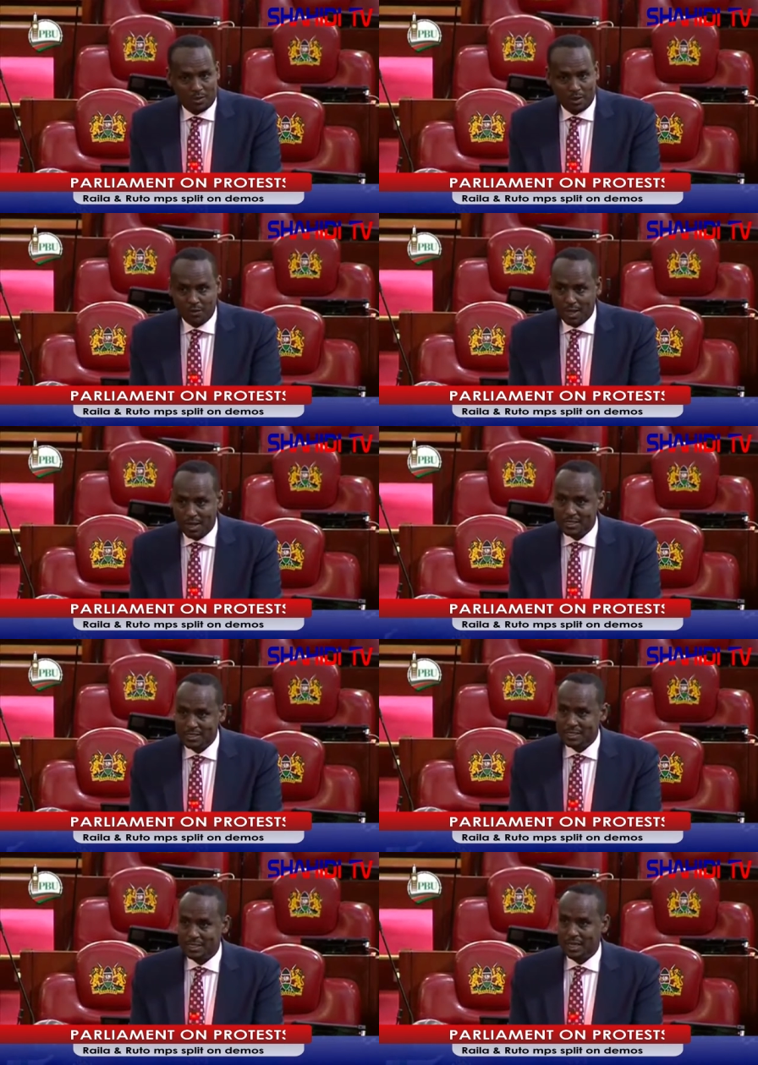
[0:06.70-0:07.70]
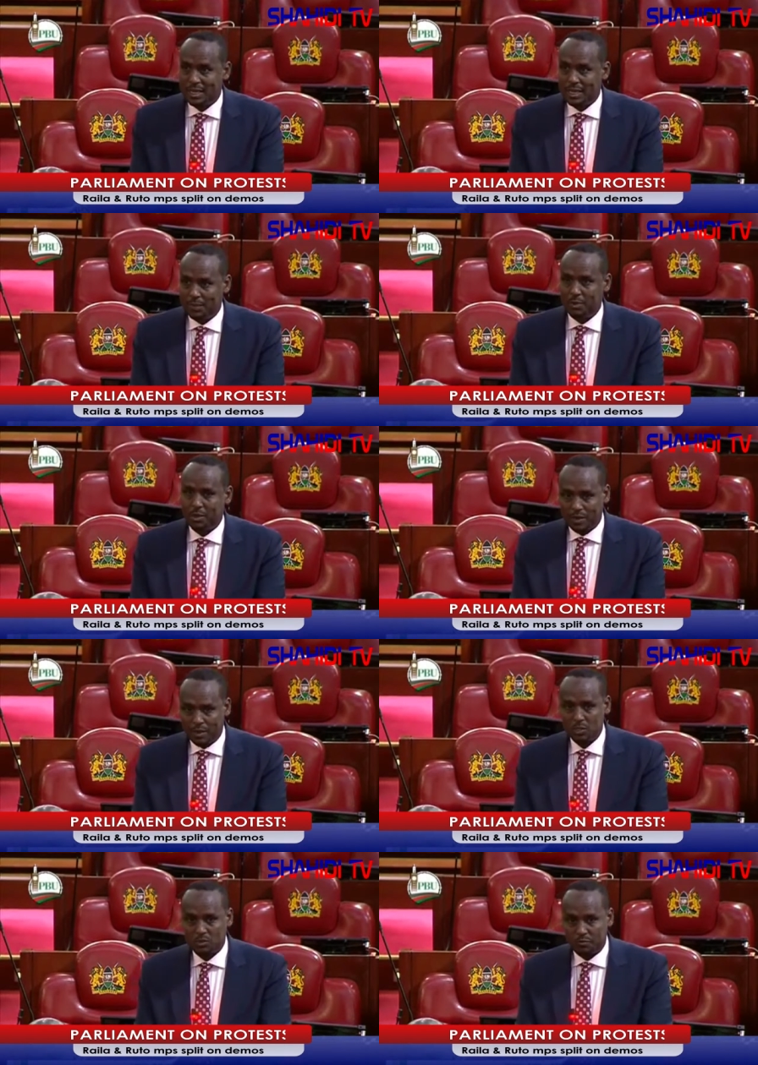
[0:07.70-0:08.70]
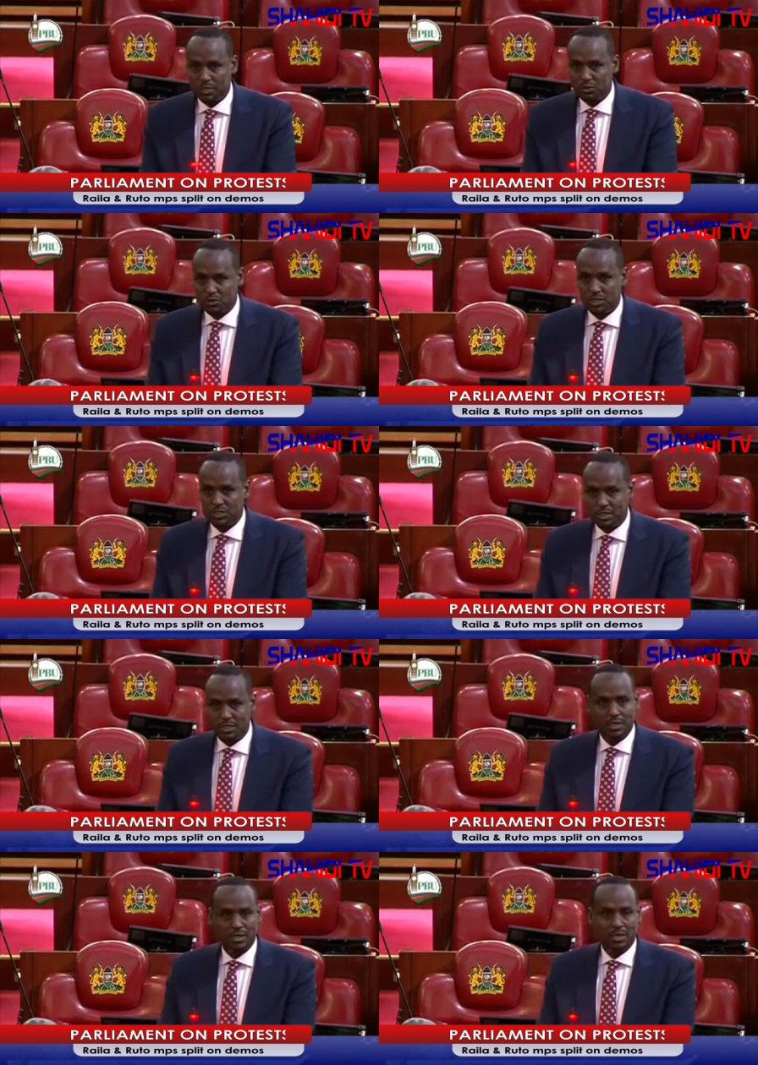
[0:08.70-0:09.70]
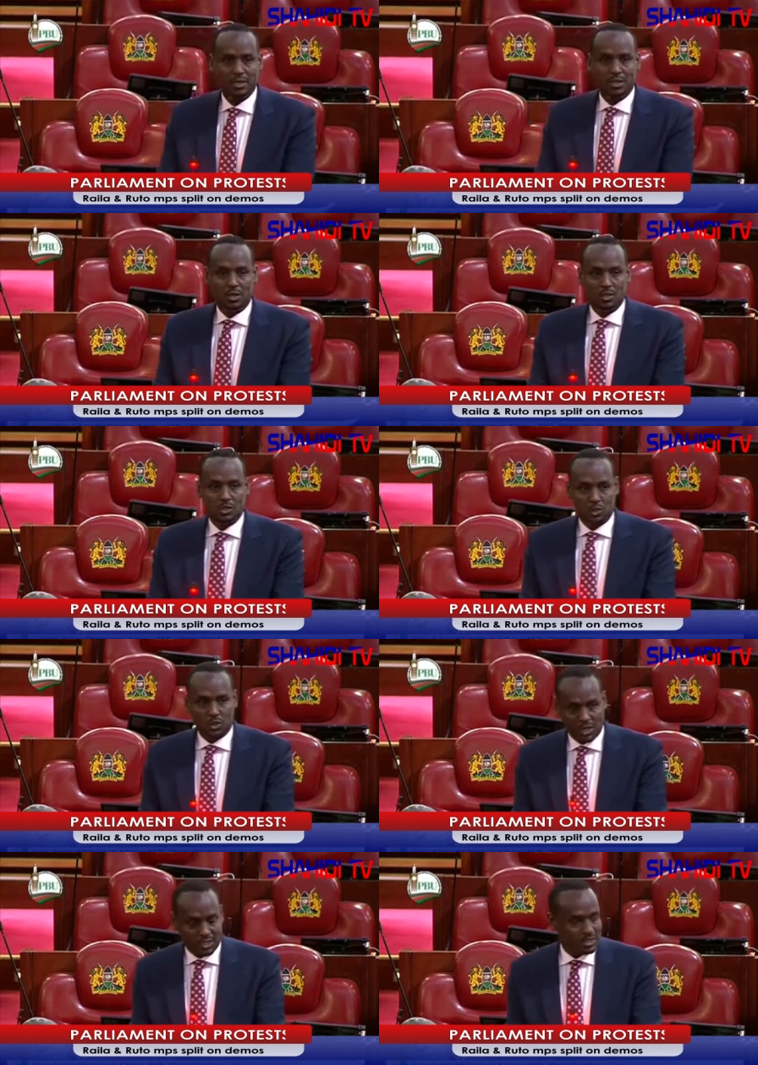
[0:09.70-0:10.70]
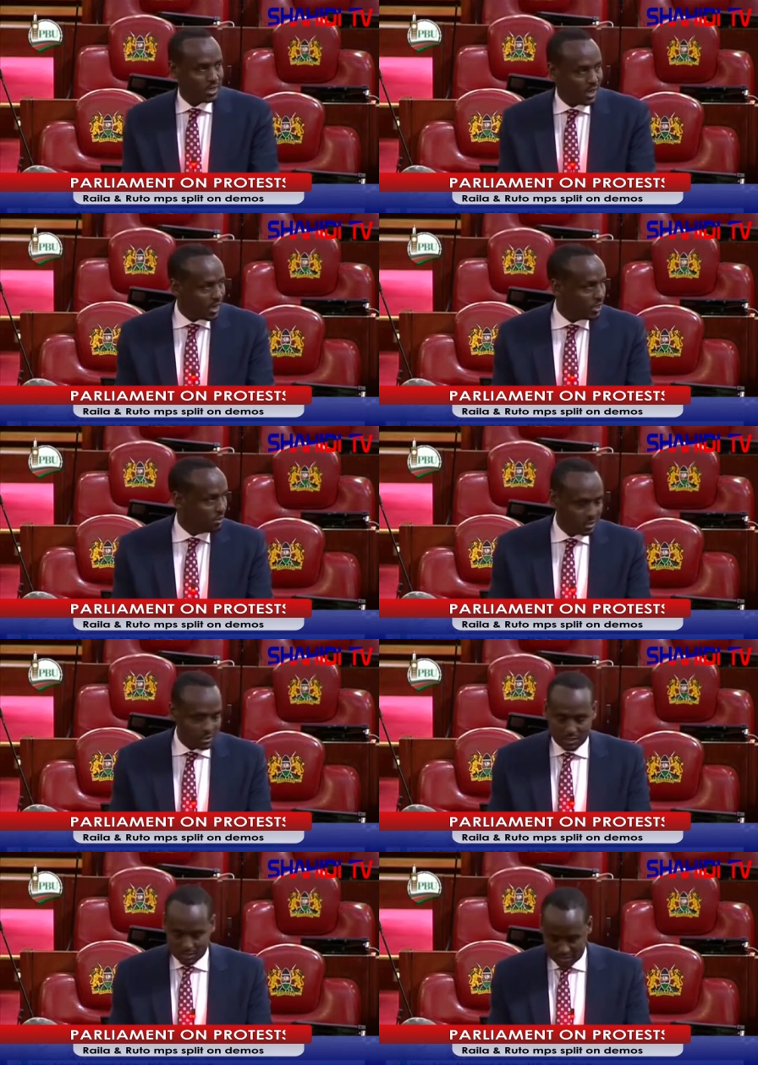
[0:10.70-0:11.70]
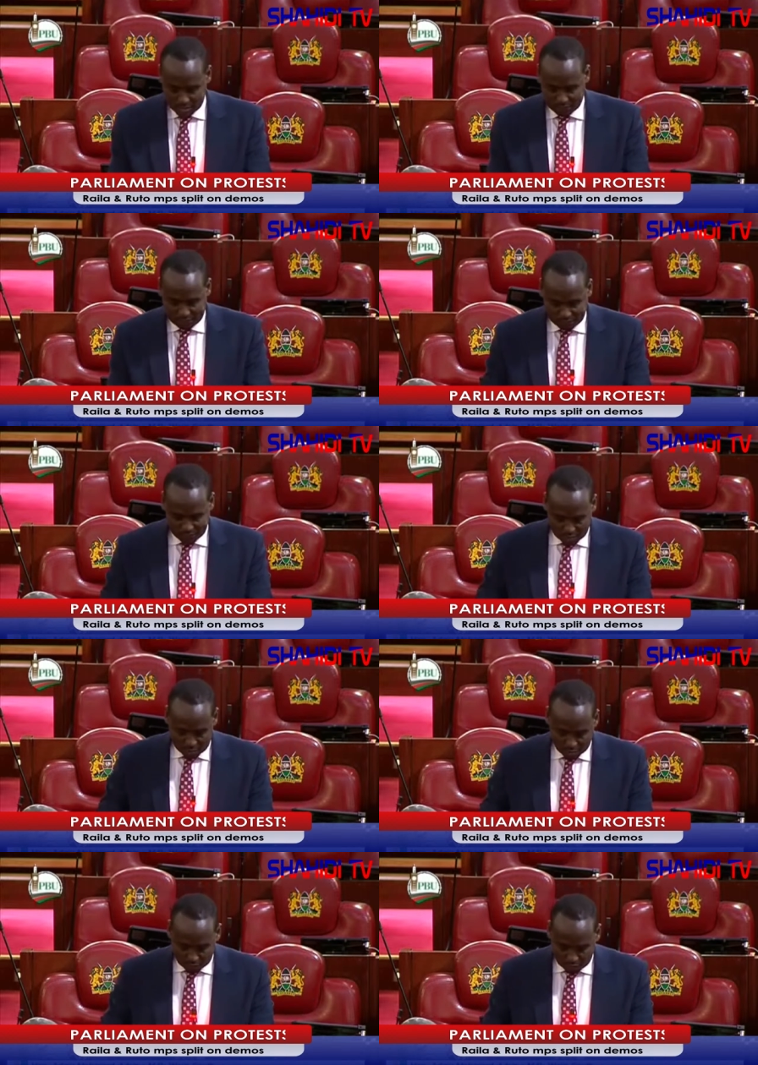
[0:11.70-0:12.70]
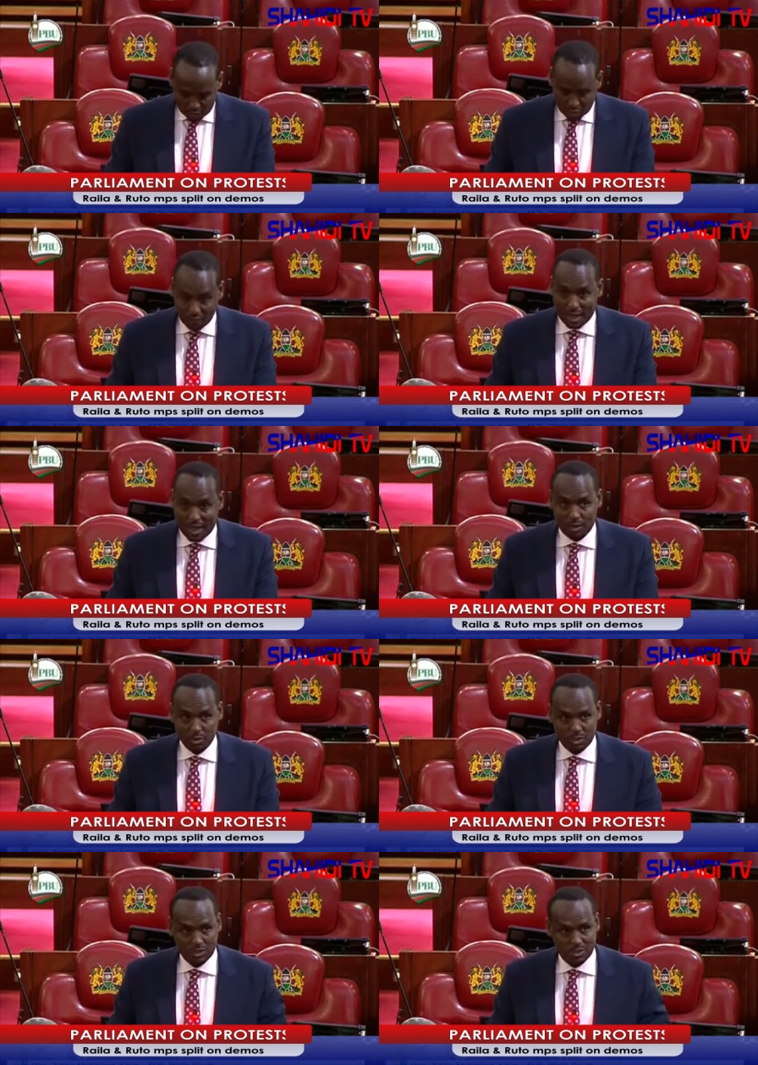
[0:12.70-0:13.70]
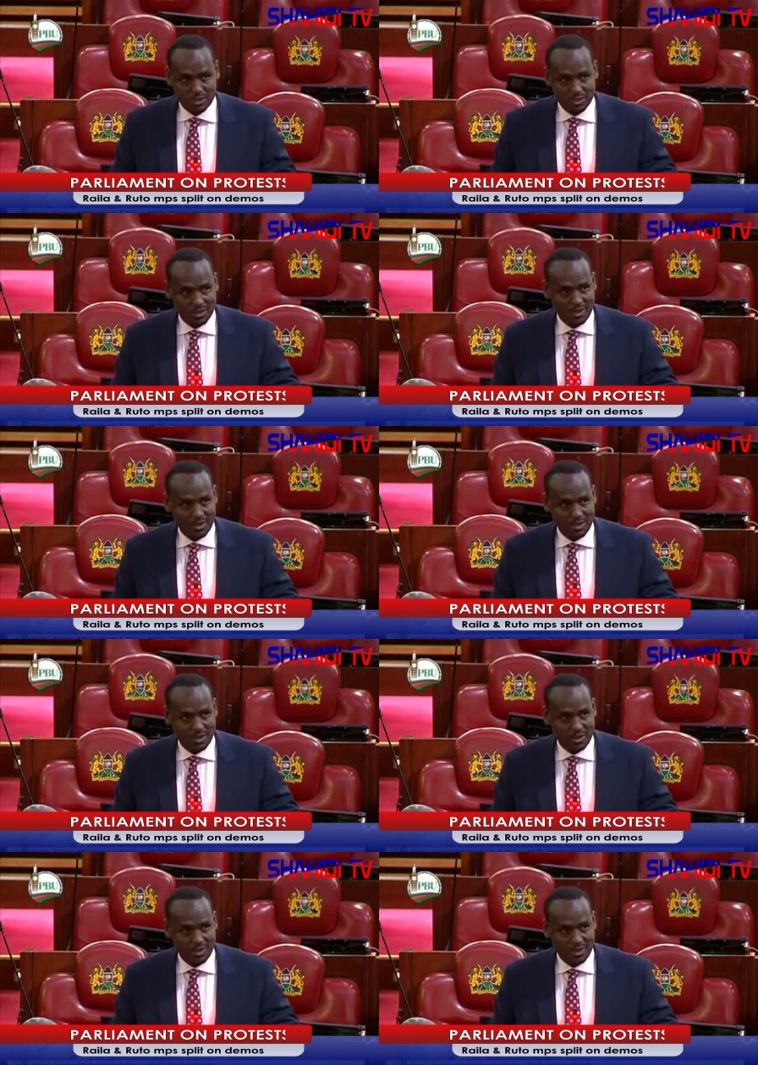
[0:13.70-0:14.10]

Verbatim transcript: I think for the last couple of hours, we've been treated to heated arguments on the floor of the House,